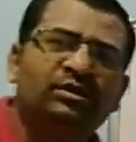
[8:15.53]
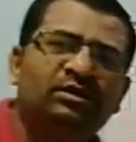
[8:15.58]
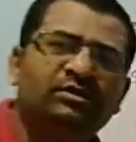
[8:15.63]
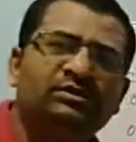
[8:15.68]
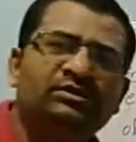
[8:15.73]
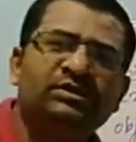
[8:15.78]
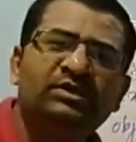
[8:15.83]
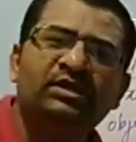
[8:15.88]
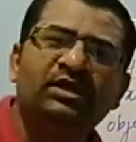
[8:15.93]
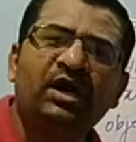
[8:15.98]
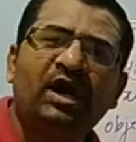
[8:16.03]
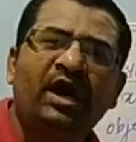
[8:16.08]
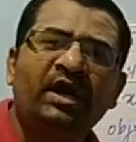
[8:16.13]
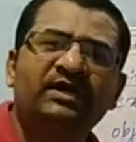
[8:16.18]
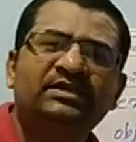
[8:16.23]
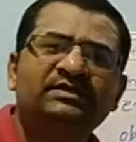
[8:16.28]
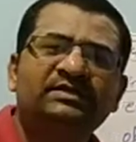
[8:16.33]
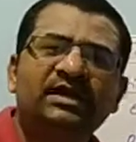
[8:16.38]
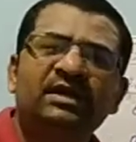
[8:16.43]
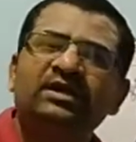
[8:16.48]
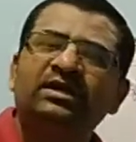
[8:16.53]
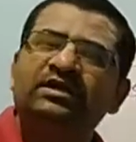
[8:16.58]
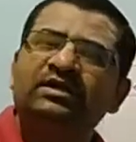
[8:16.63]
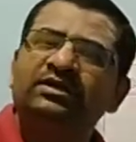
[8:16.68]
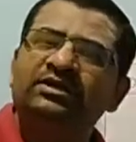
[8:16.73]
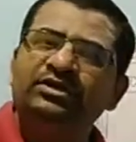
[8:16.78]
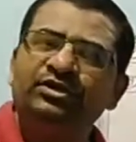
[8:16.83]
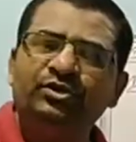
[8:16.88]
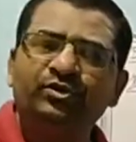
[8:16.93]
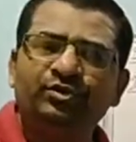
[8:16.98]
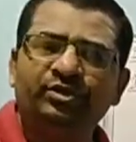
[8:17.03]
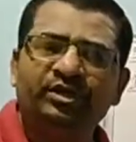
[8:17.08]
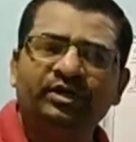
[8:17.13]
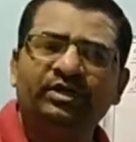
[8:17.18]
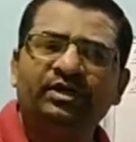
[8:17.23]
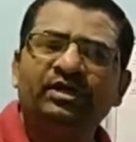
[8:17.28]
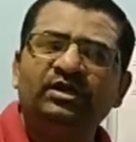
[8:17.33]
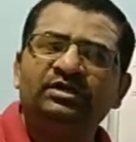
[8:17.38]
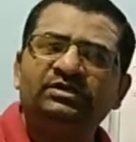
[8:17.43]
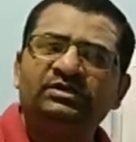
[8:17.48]
Sir Isaac Newton.
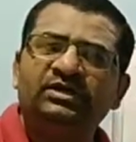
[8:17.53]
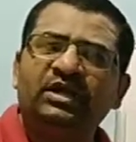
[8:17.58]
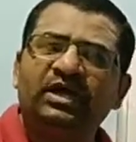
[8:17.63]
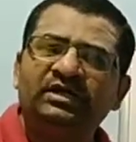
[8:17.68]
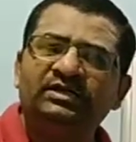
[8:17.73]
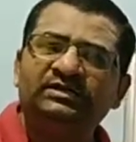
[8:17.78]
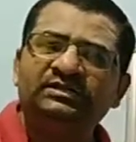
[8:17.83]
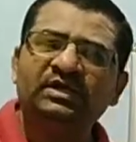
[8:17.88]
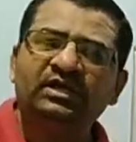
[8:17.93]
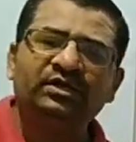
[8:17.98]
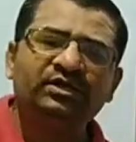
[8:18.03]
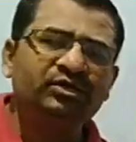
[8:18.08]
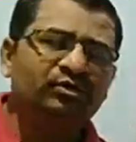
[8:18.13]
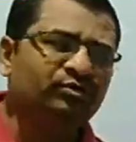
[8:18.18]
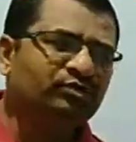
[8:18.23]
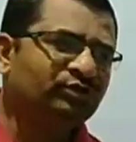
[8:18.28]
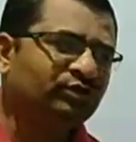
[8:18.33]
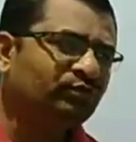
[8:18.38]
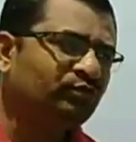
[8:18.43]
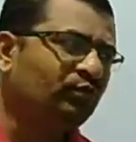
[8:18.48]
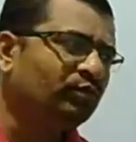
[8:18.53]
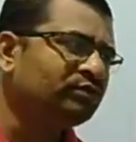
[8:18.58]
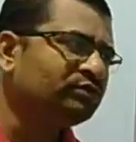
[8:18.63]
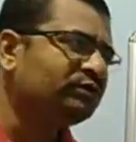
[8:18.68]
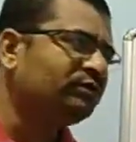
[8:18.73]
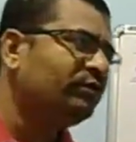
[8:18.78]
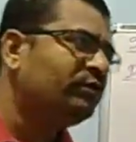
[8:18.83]
Sir Isaac Newton was